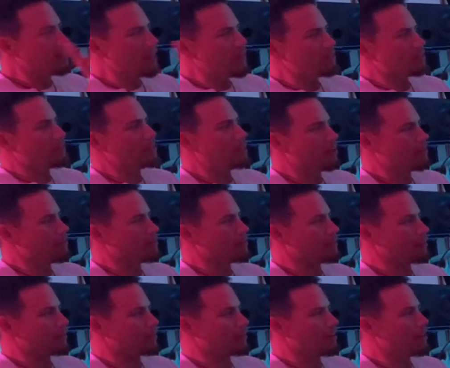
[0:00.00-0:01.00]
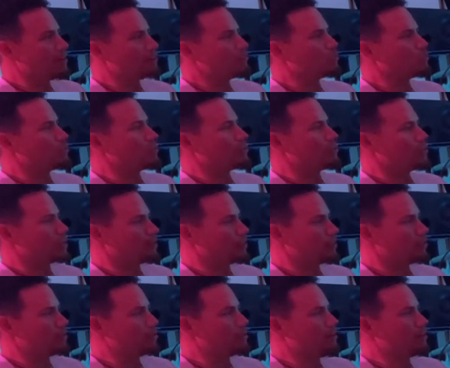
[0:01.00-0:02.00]
That's the other thing, the
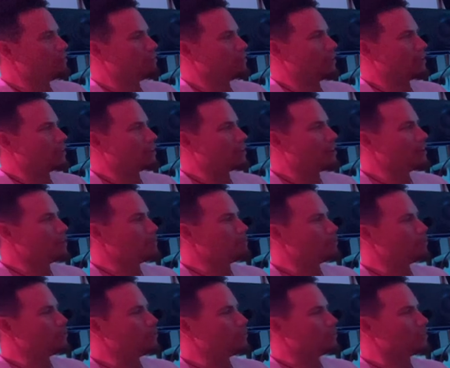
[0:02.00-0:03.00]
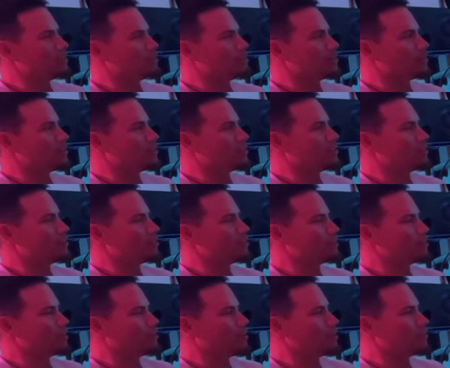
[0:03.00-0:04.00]
outsourcing. Like you have like nine employees, but
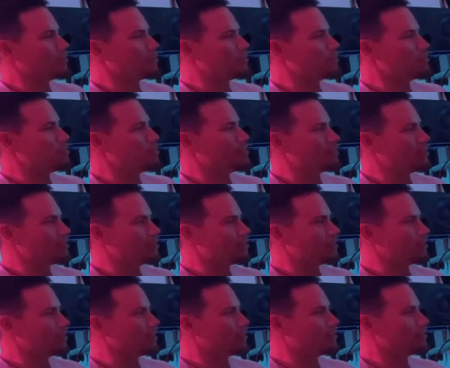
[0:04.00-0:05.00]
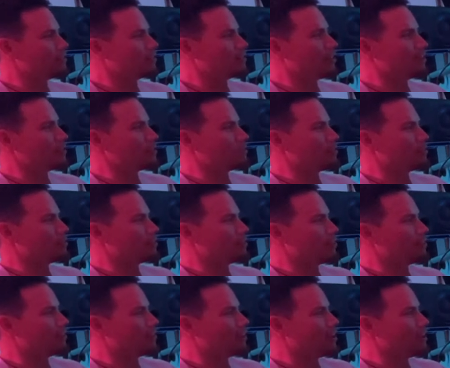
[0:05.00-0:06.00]
still somehow we're too busy to talk to me
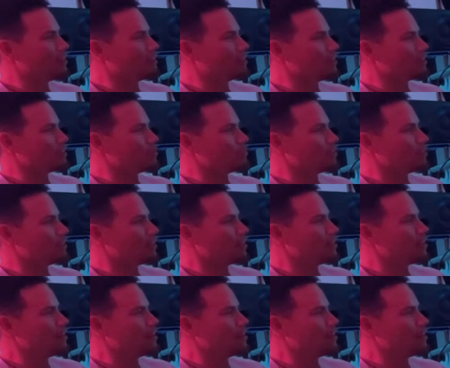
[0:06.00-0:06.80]
for an hour and a half last month.